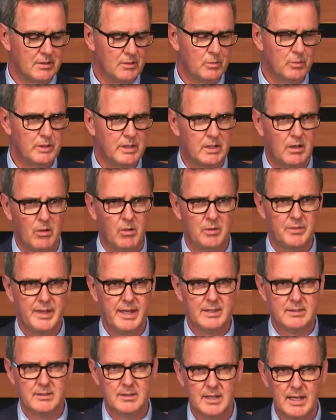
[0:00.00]
We call
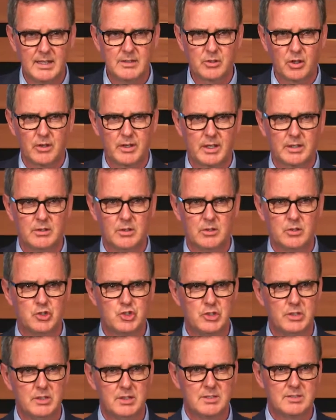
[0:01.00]
that
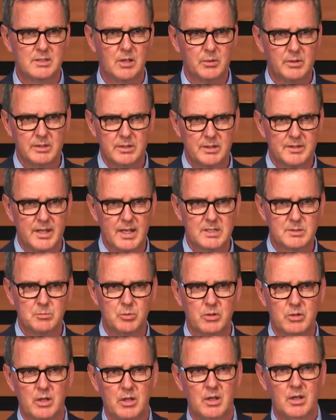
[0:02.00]
endocrinology. It's now in the
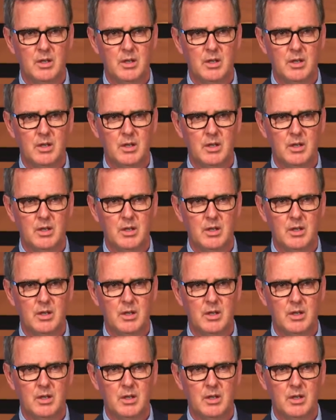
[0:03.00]
textbook.